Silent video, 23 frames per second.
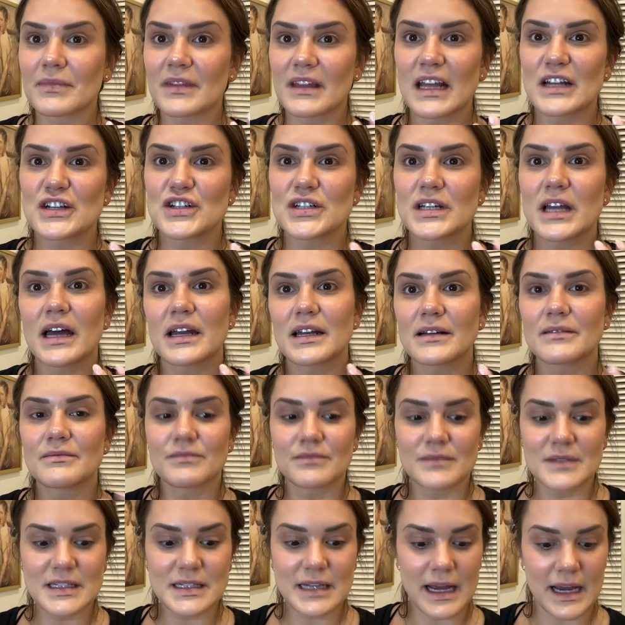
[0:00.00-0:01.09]
they just kind of
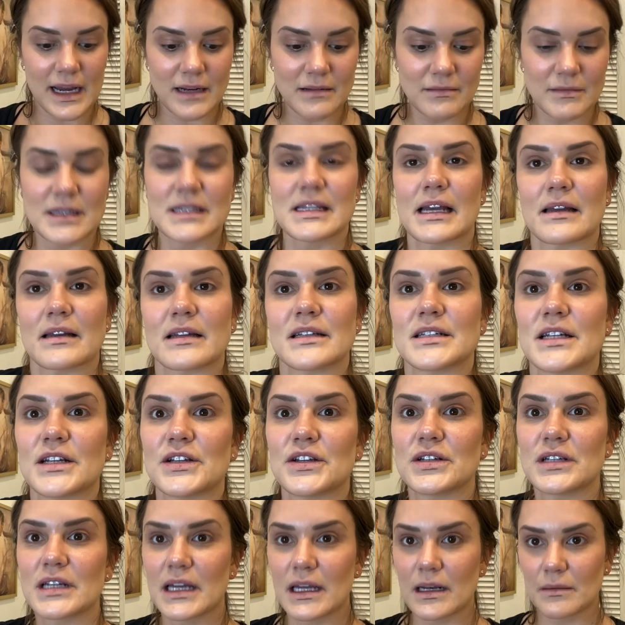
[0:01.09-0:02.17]
stayed because I
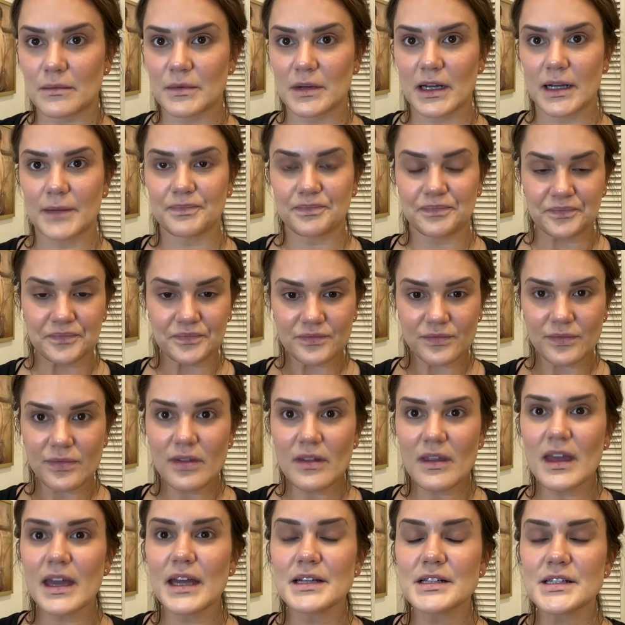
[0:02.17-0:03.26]
continued to get them done.
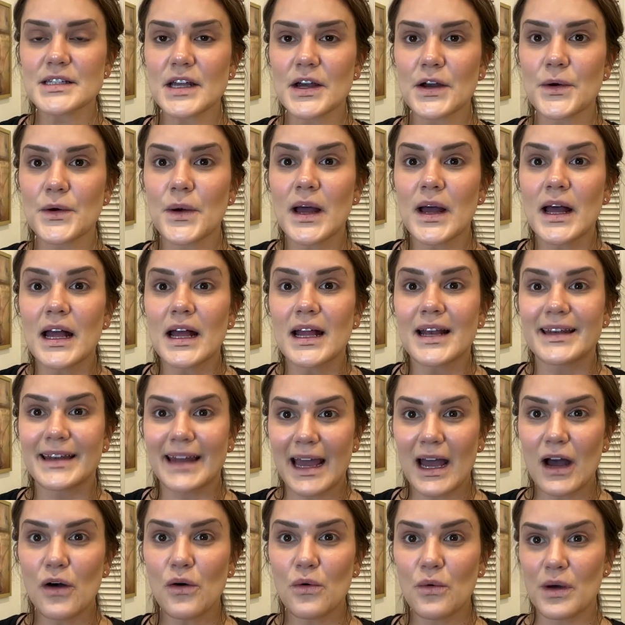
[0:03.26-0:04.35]
And so
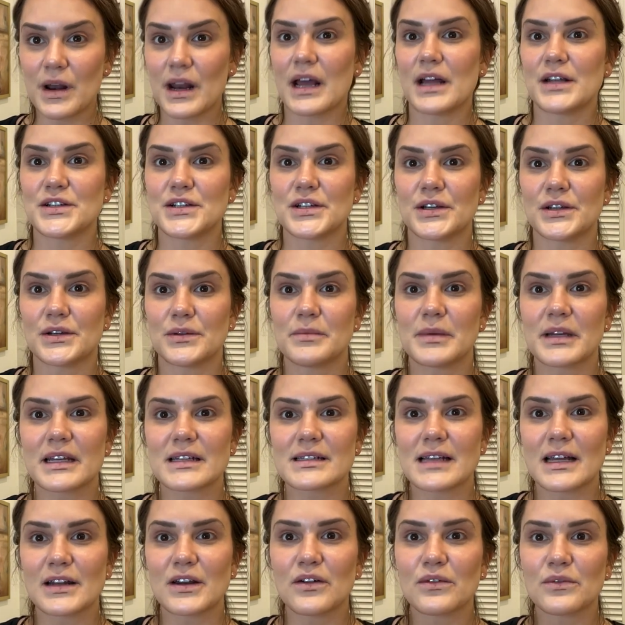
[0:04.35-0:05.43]
now what I do,
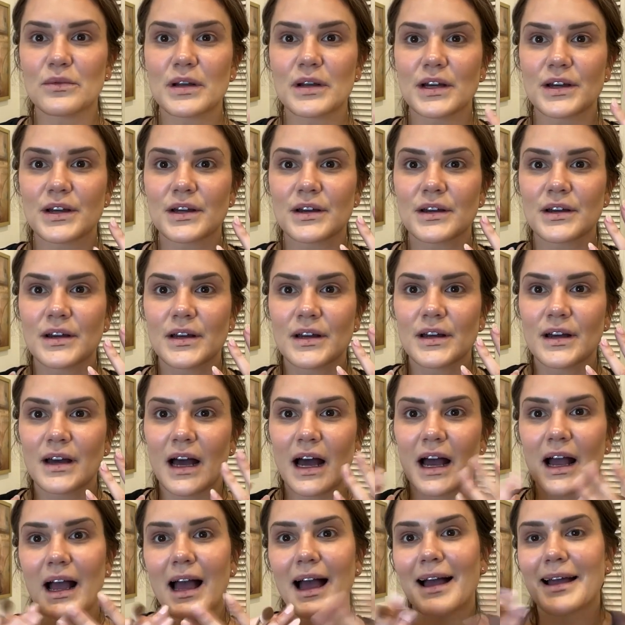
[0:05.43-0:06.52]
because I don't want to,
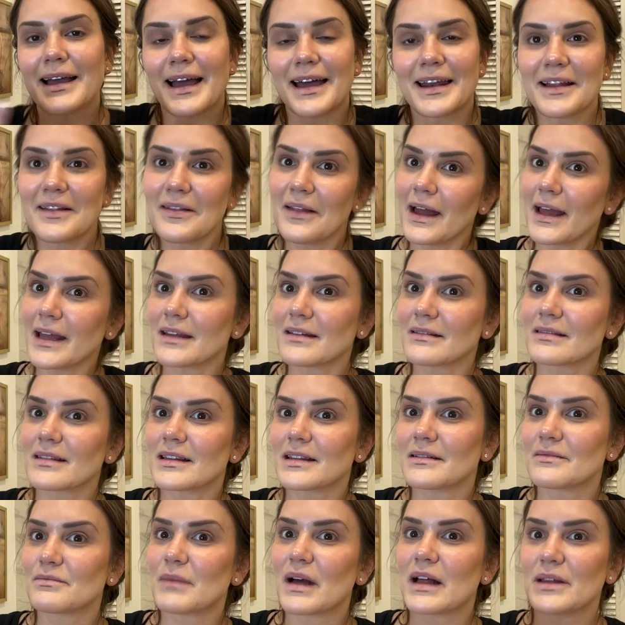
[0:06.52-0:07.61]
I kind of like
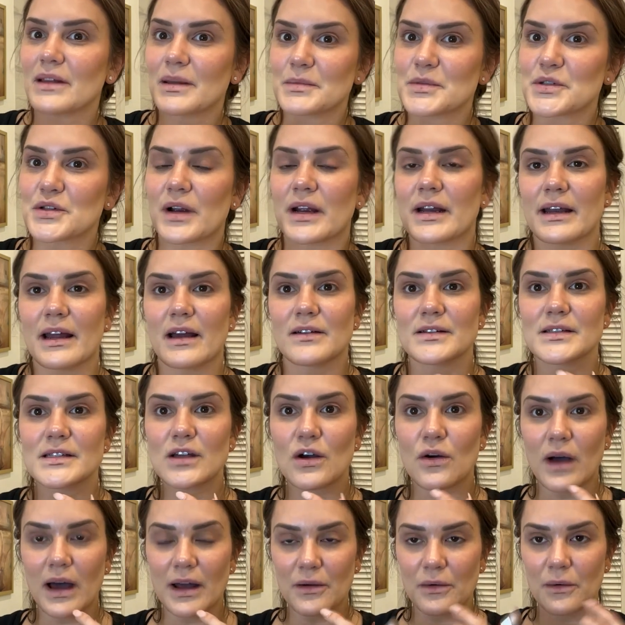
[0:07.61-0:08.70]
my lips right now,
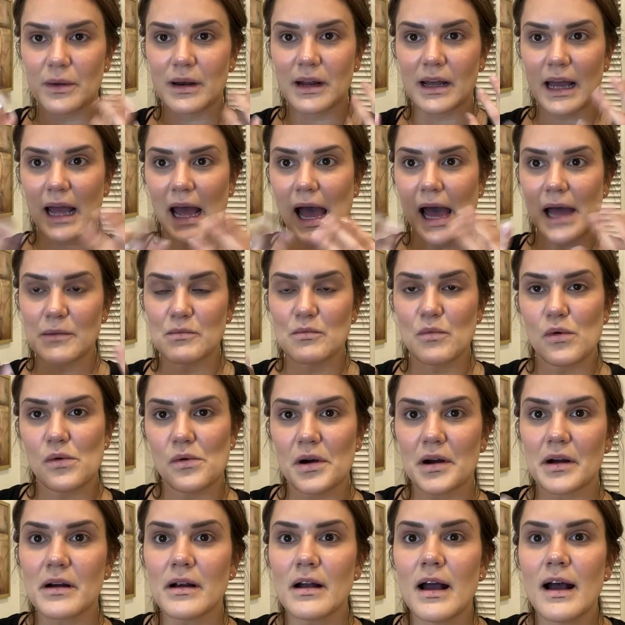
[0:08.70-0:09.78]
so I don't want to add
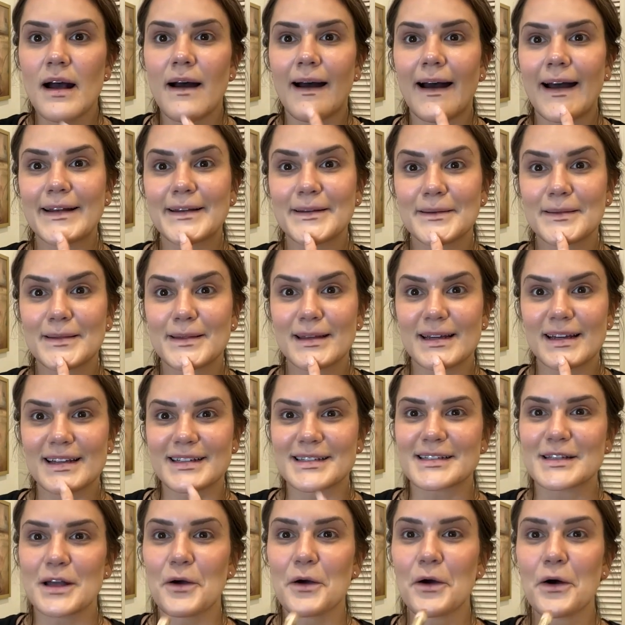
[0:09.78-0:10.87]
more. I do
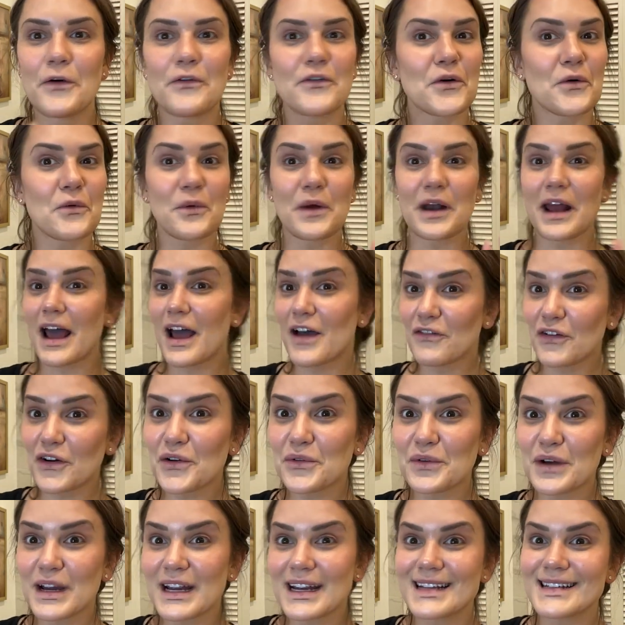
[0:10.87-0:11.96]
this. So for
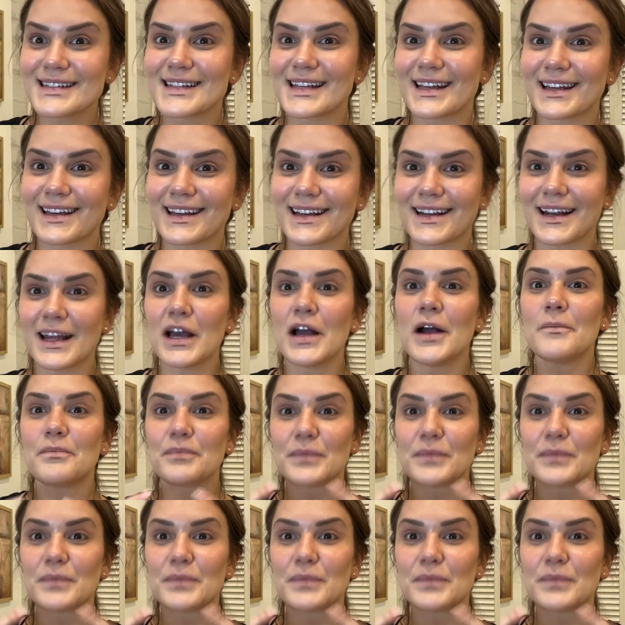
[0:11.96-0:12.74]
whatever reason,